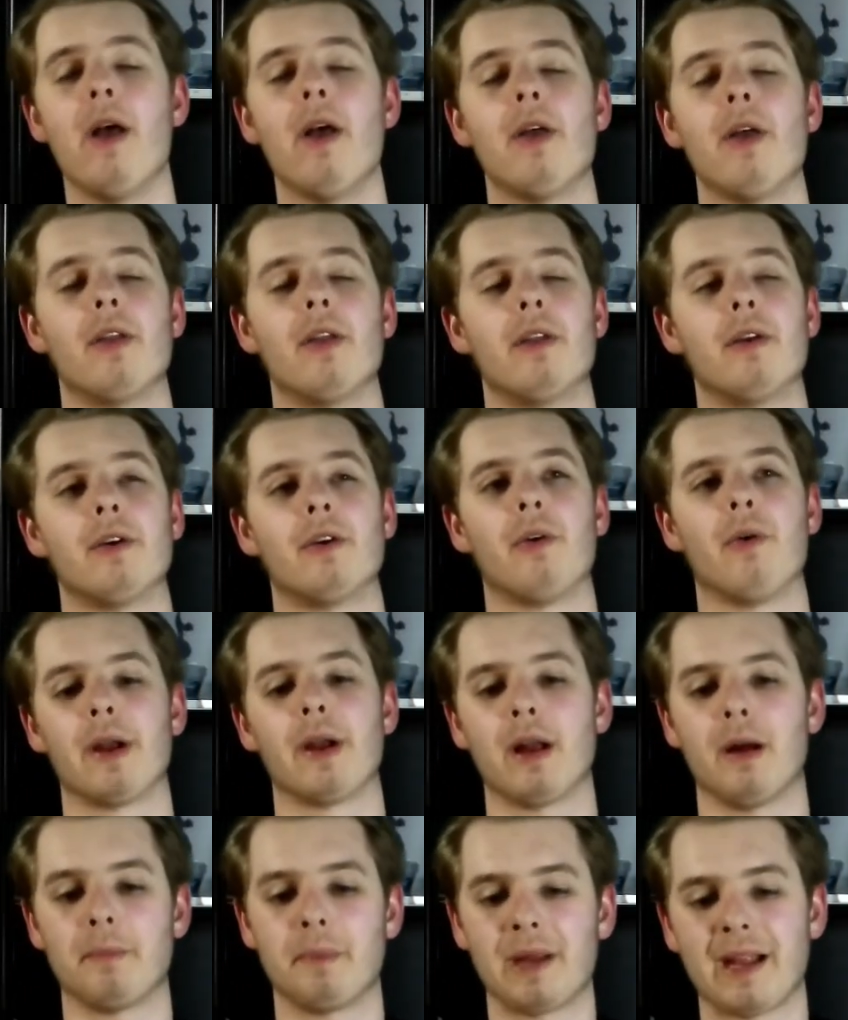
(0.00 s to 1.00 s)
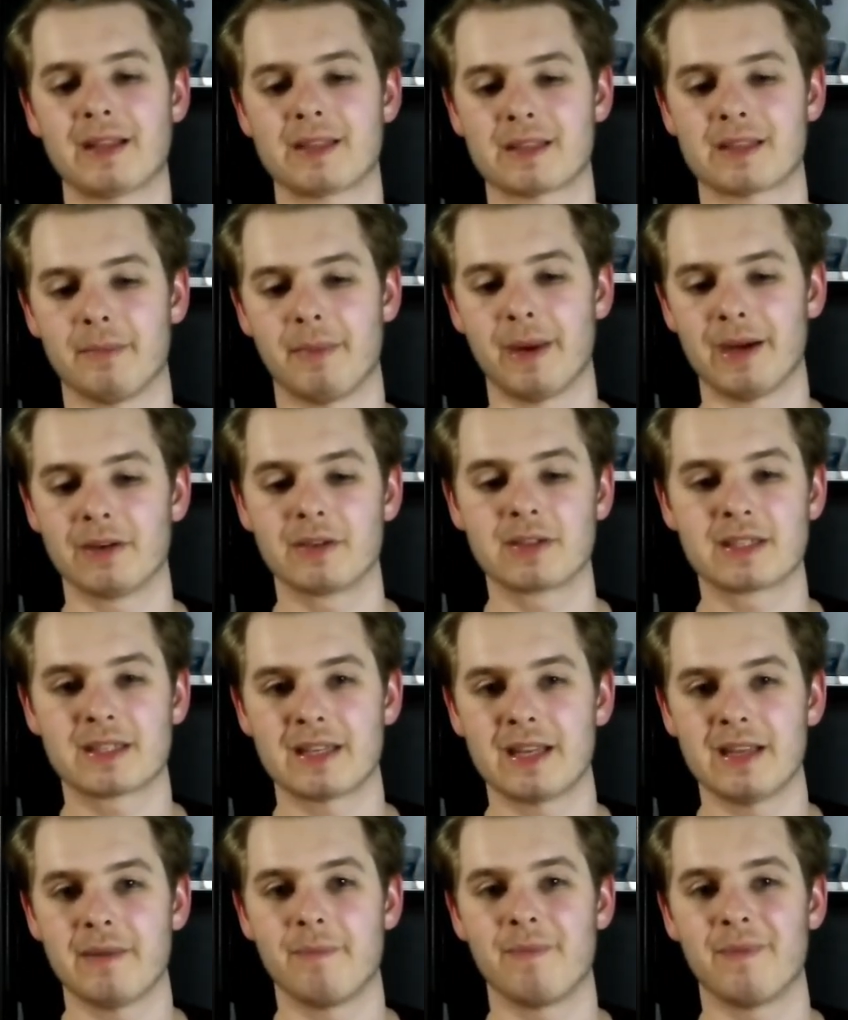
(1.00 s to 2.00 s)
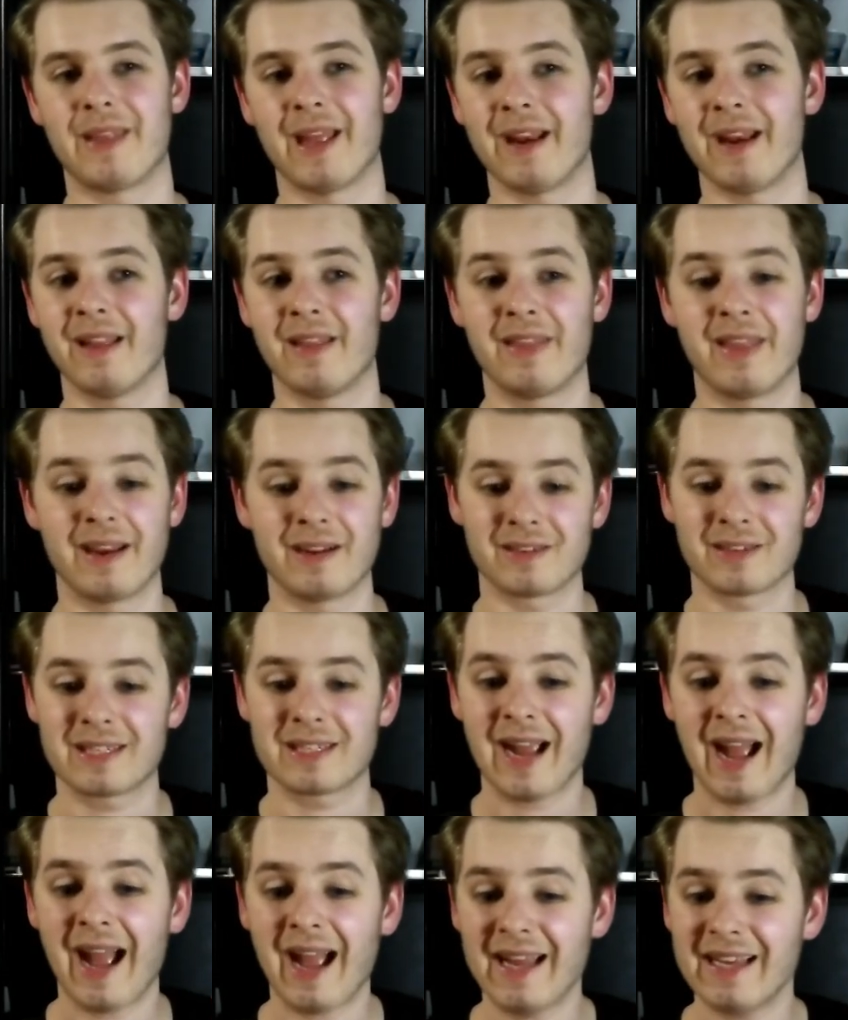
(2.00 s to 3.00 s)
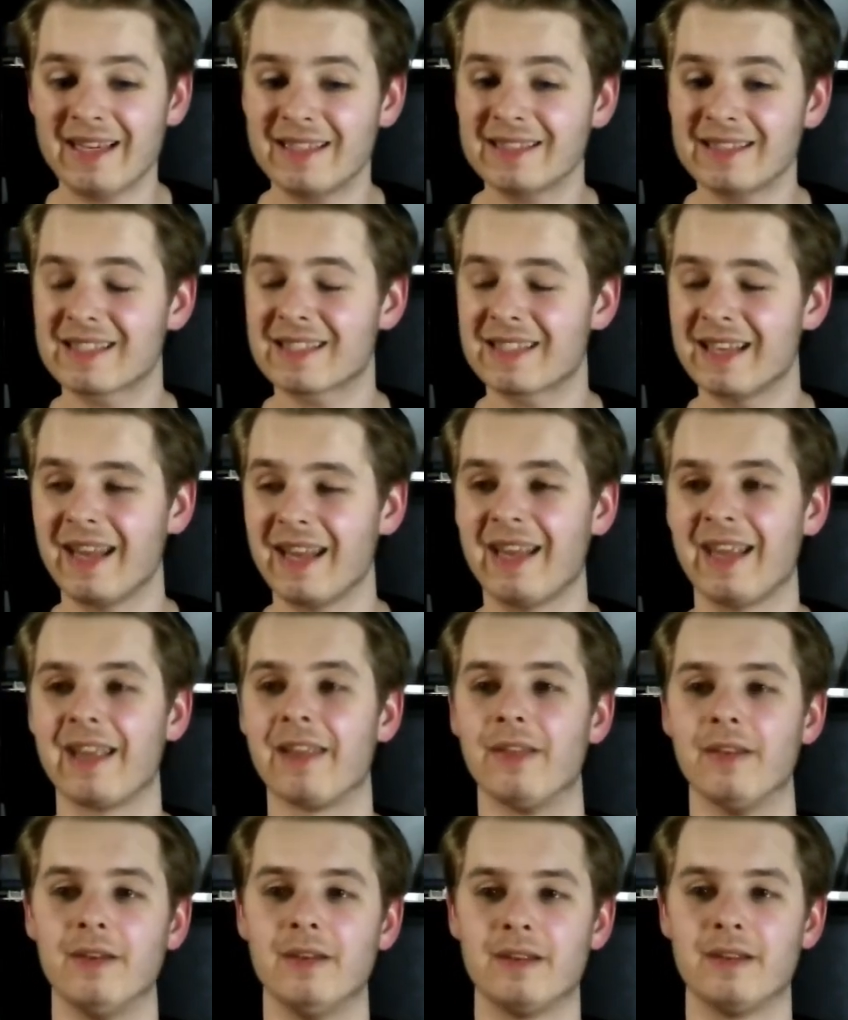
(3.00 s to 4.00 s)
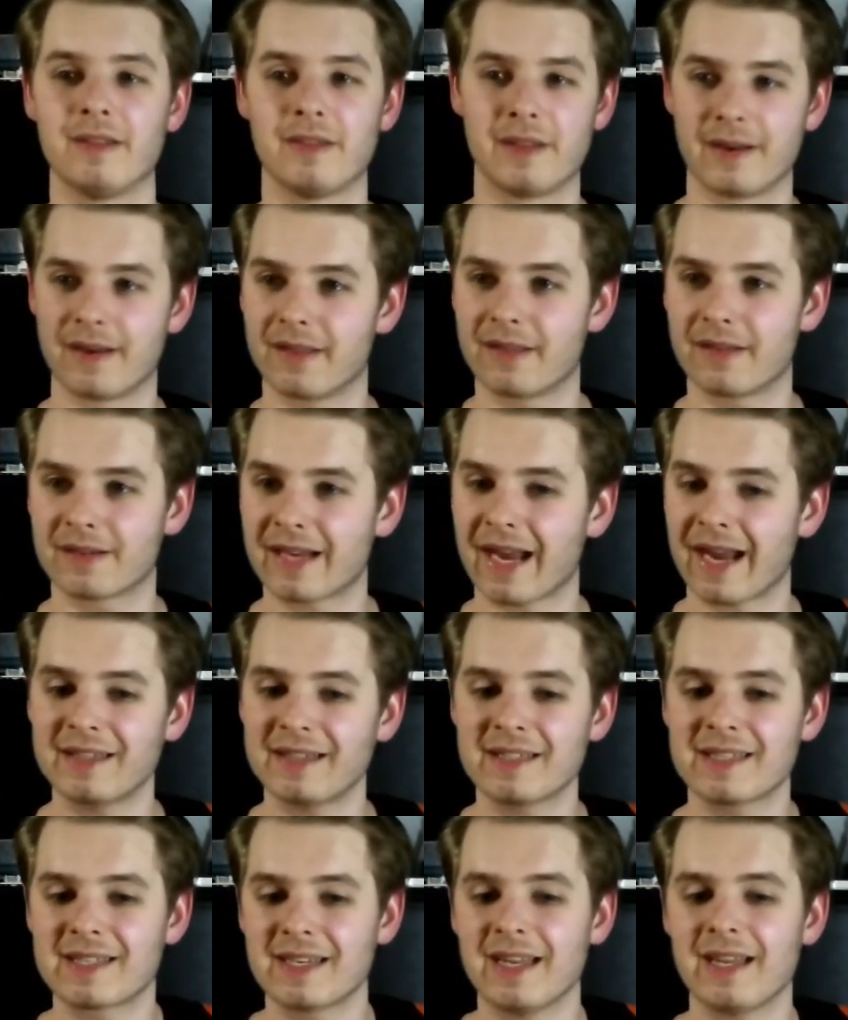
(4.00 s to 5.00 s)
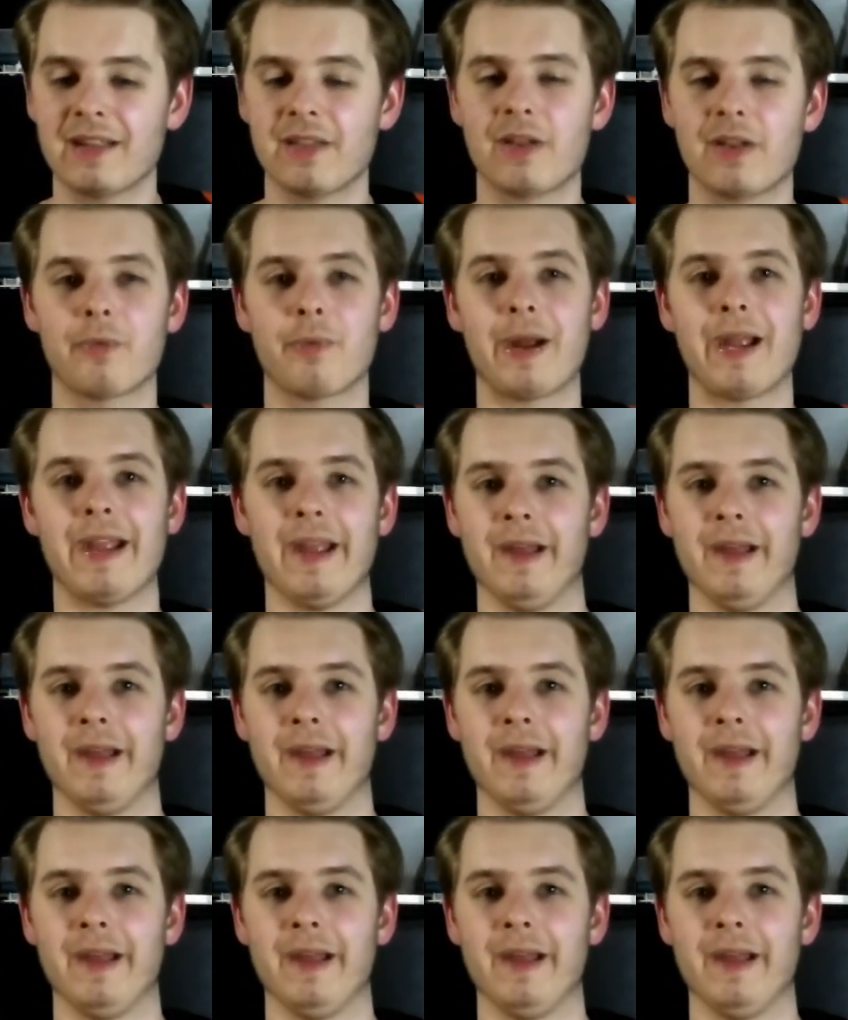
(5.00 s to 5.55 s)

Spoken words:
They're going up against the Bears team that they're kind of sneaking. They're kind of sneaking their way in.